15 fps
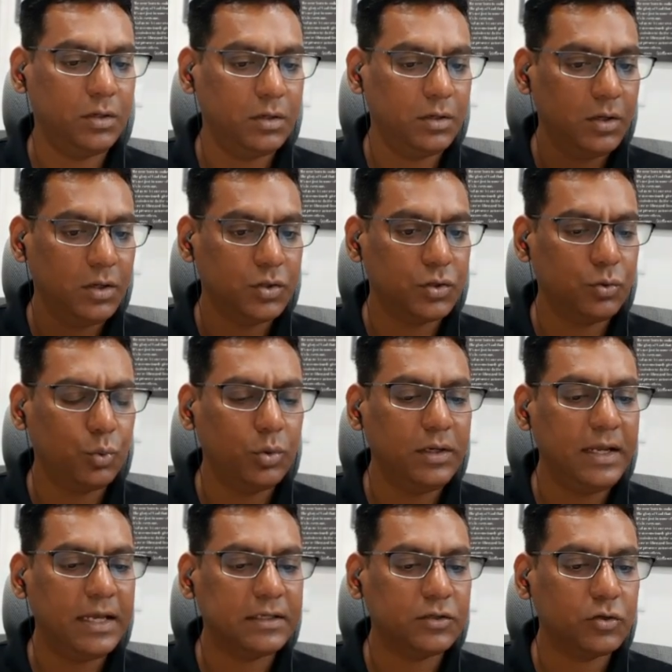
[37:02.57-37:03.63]
So the
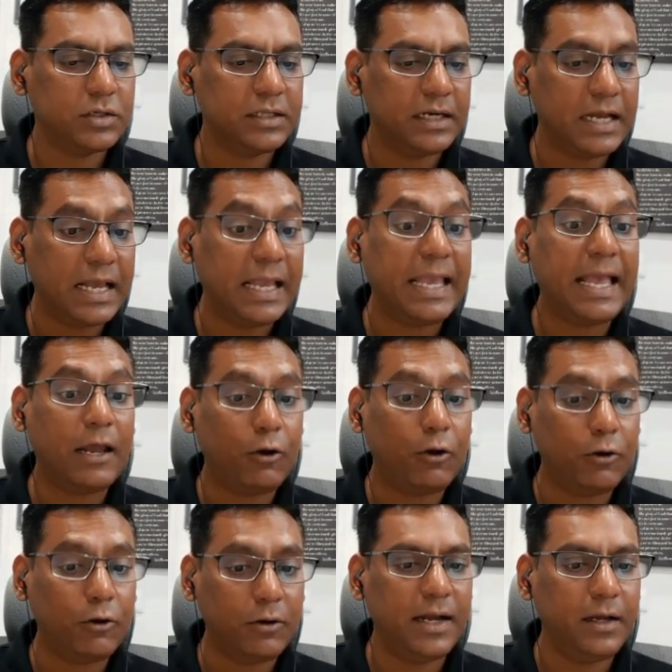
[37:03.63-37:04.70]
only answer choice that I cannot
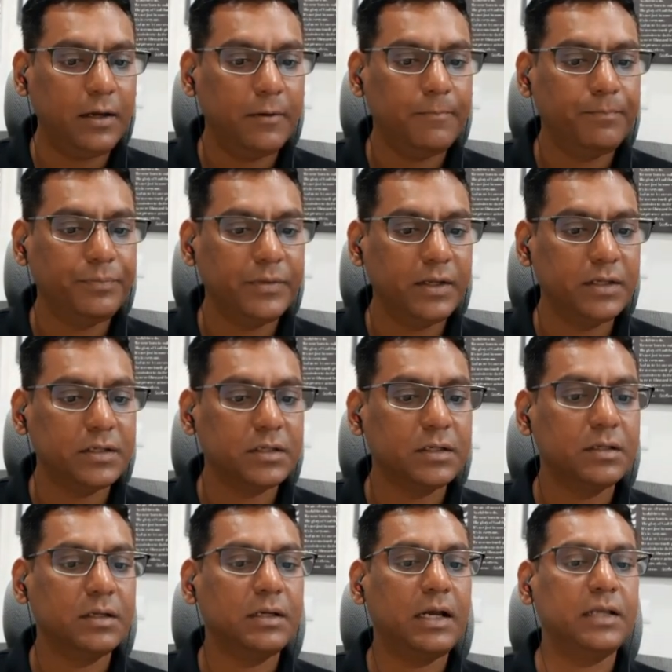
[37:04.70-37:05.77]
get is
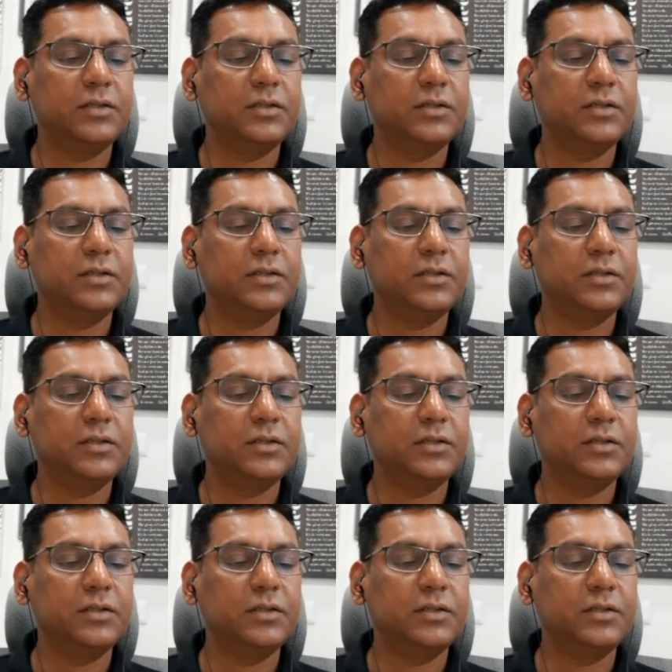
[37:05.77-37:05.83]
answer